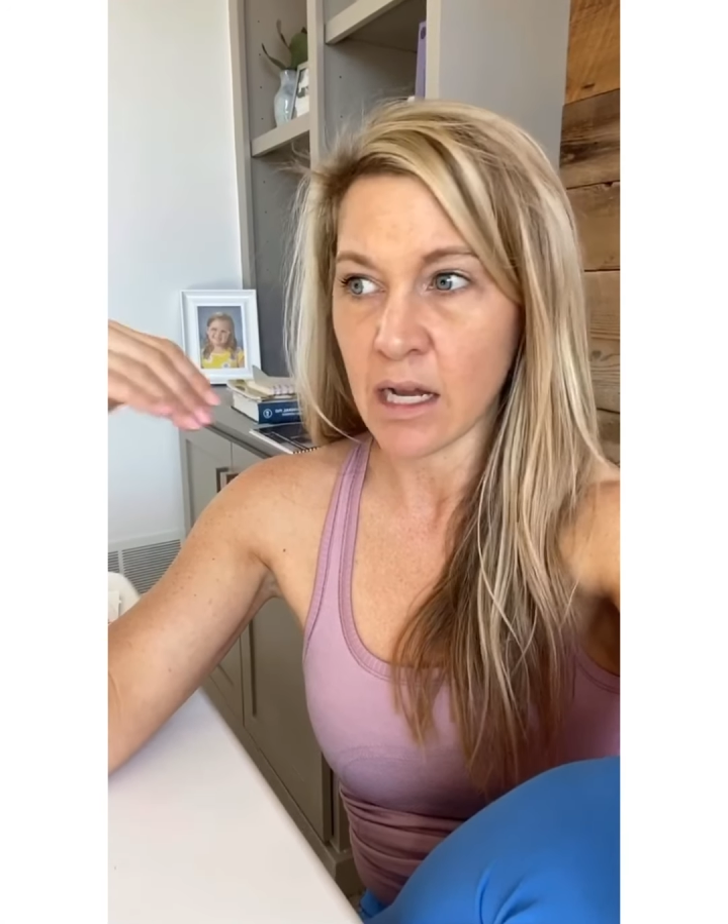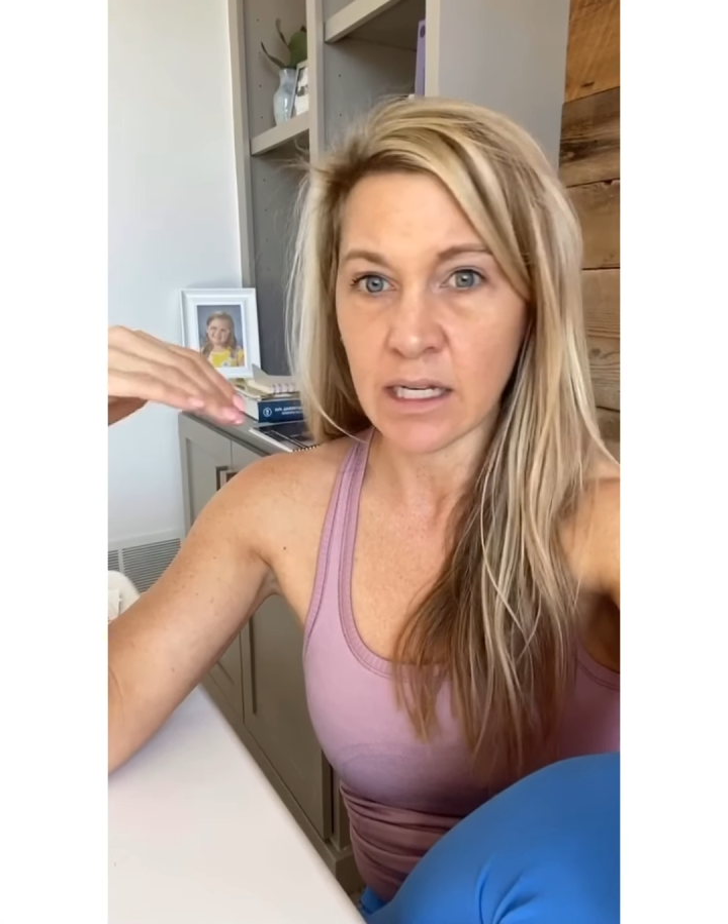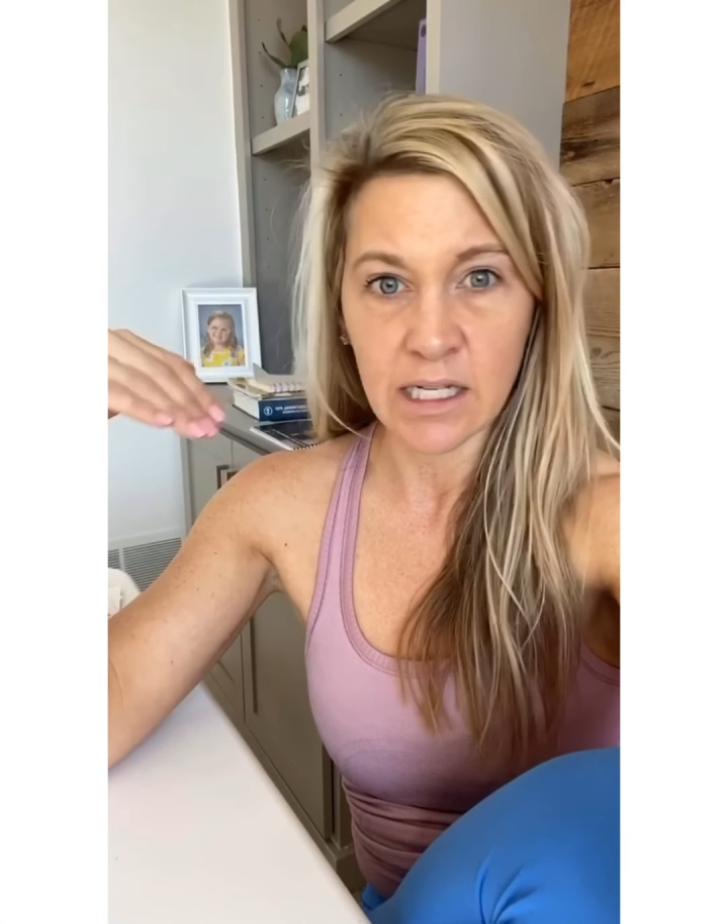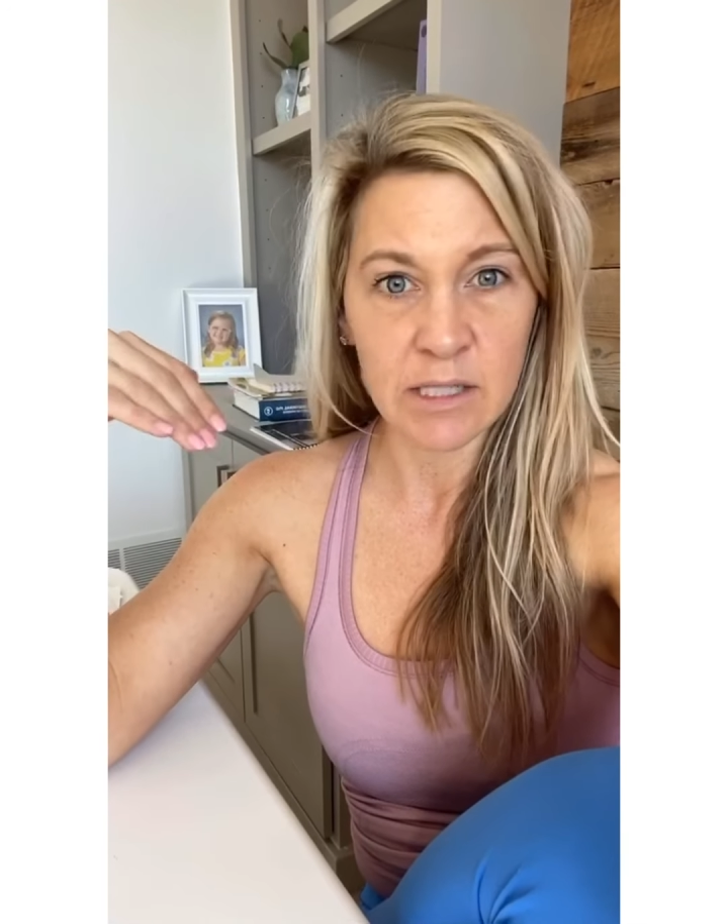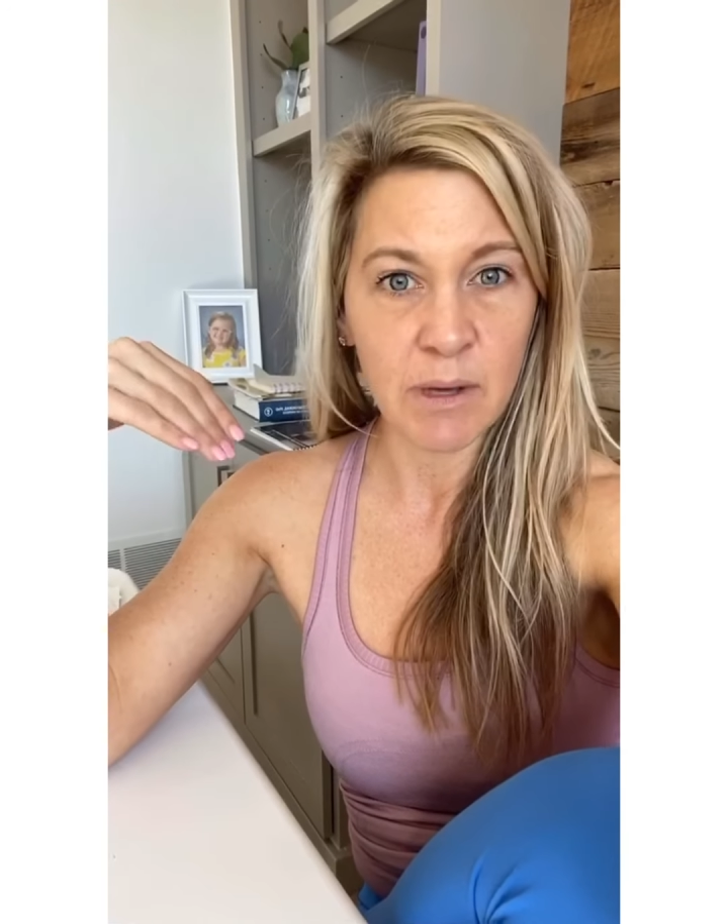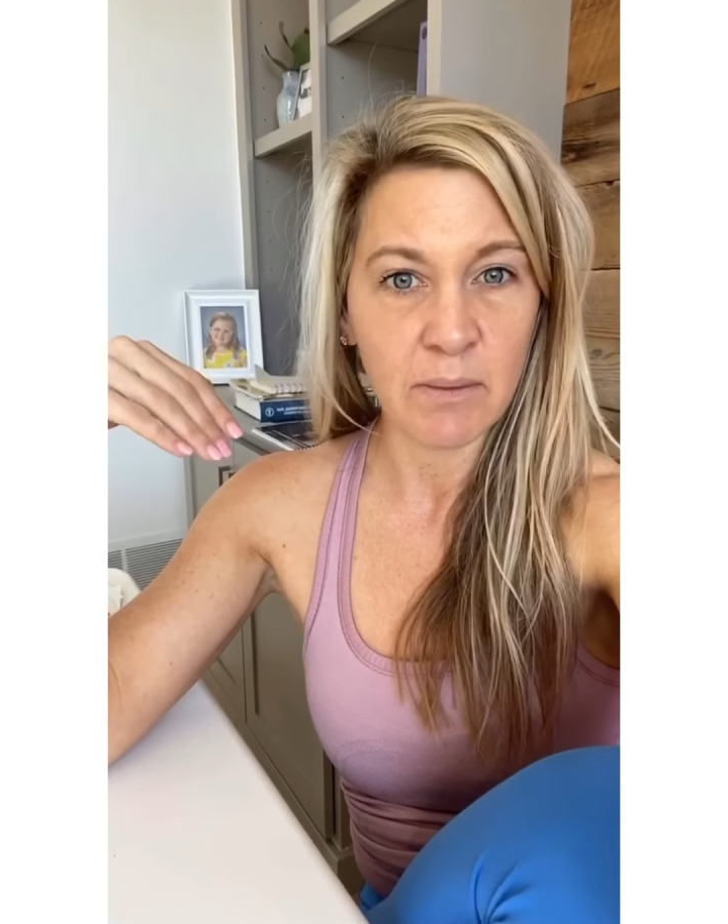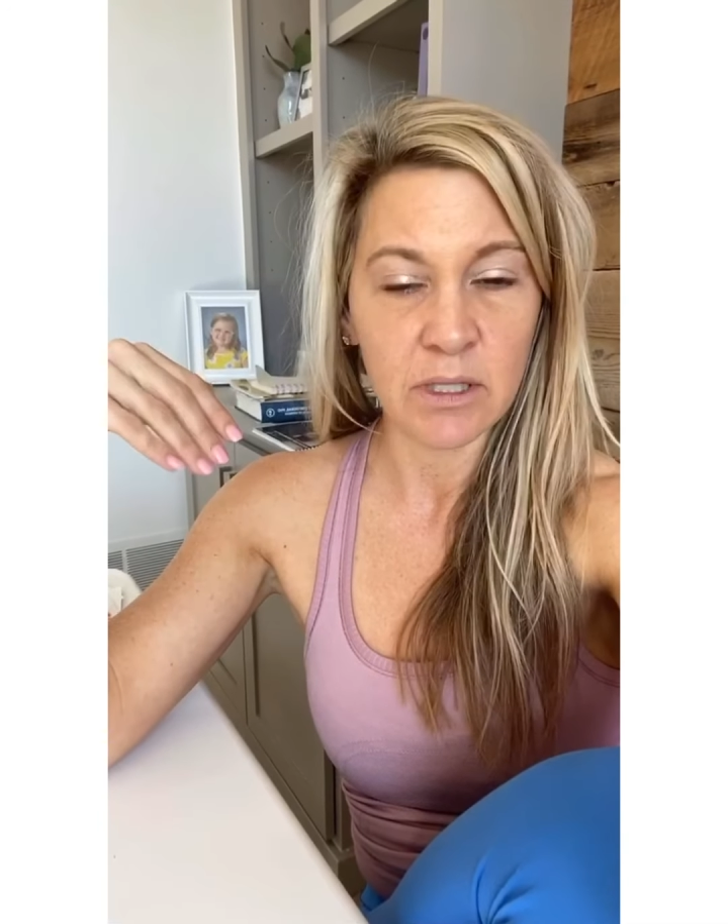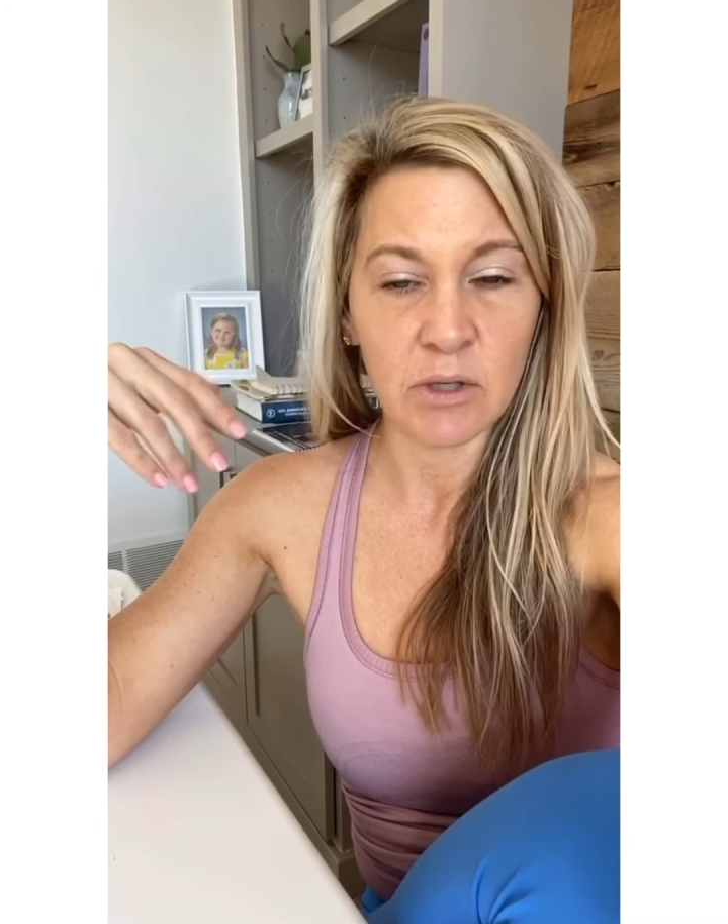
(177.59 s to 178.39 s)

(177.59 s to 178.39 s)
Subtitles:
need to be able to do